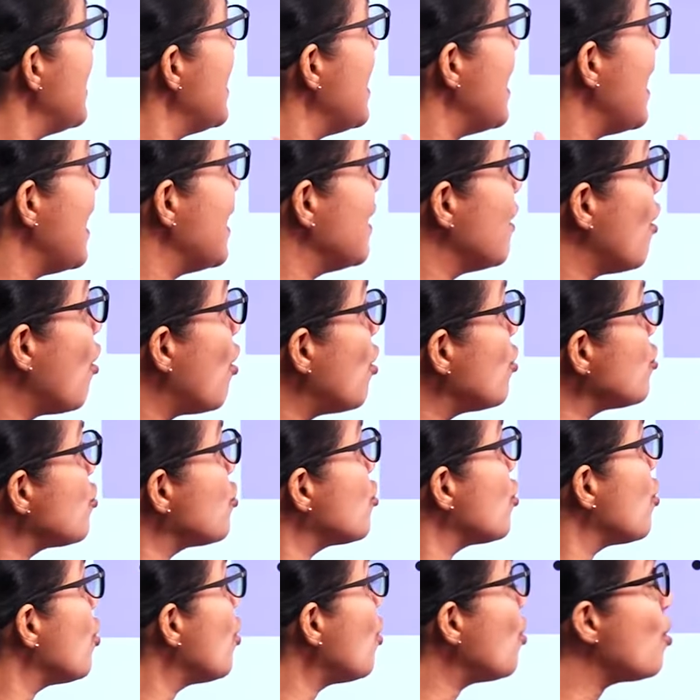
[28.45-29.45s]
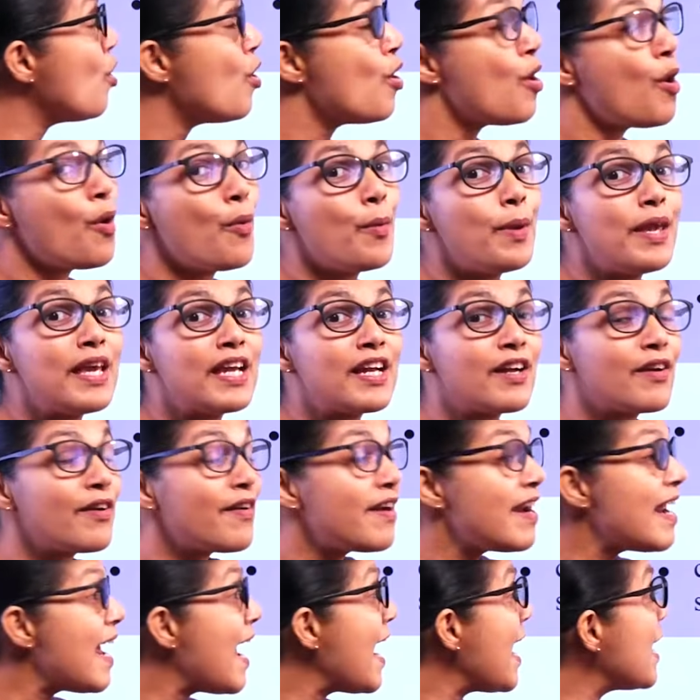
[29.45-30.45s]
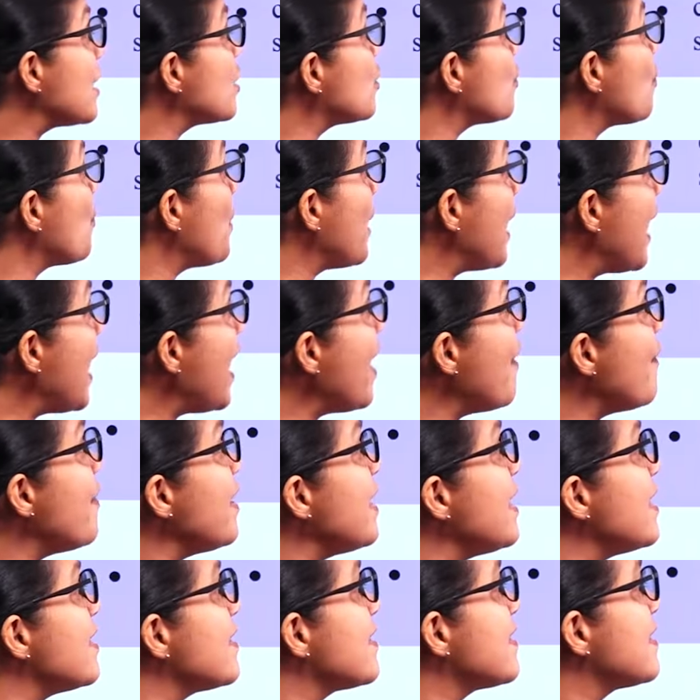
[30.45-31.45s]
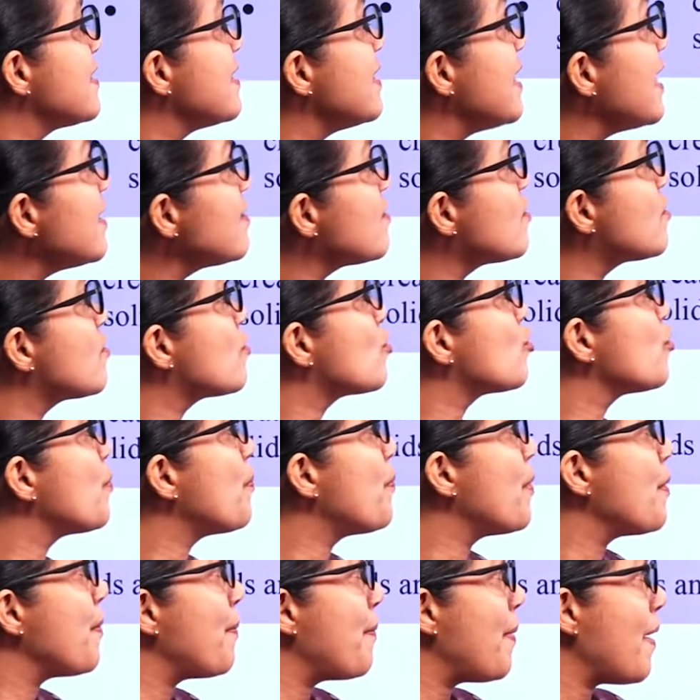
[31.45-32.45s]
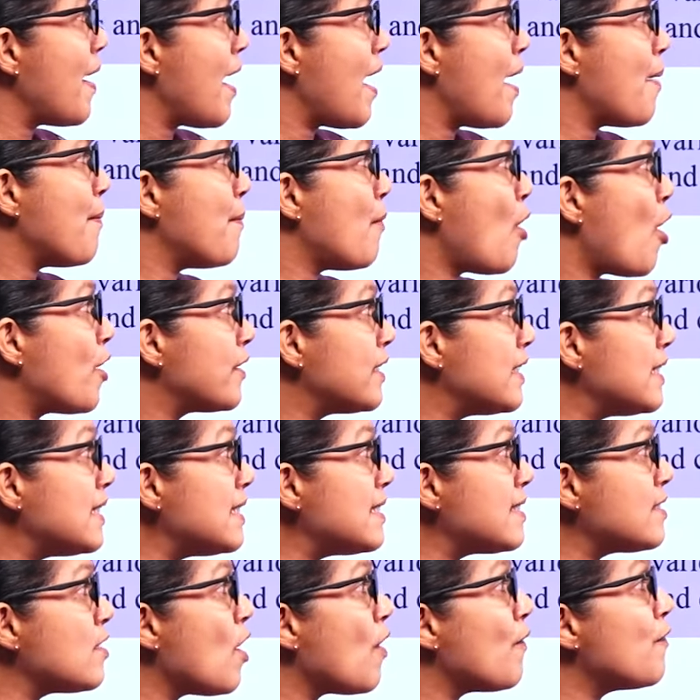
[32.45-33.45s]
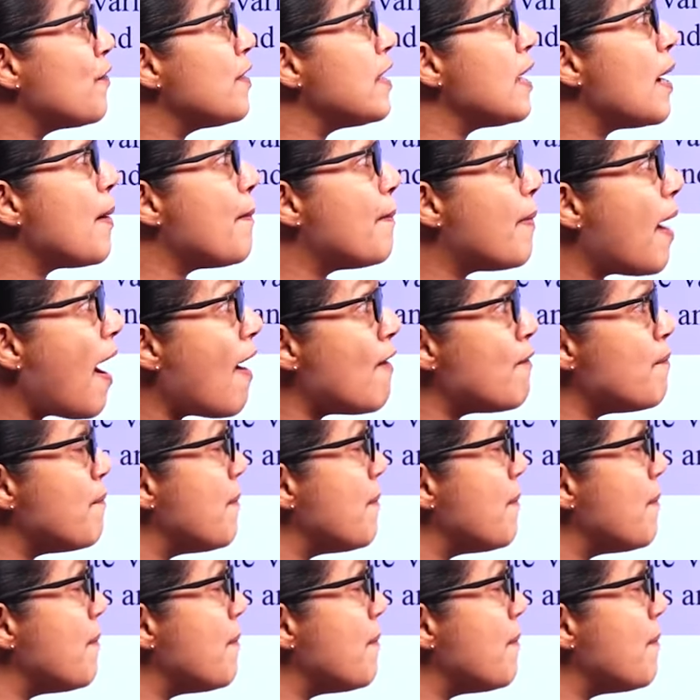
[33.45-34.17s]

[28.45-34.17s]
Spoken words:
And also, we create various nets to prepare models of the above